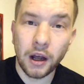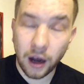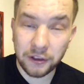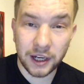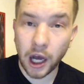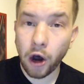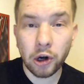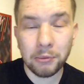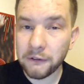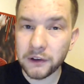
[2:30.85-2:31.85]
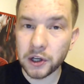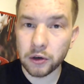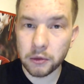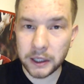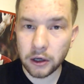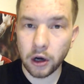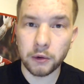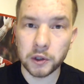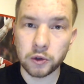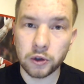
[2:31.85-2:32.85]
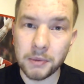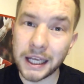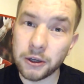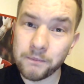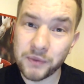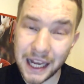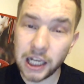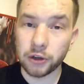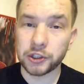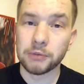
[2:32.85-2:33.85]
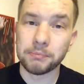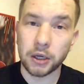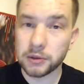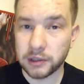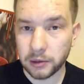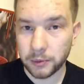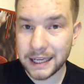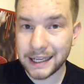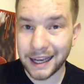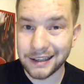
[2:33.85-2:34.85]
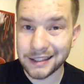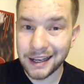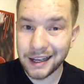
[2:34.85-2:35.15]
I think the holder midfielder will be Oriol Romeu. He looked composed at the weekend.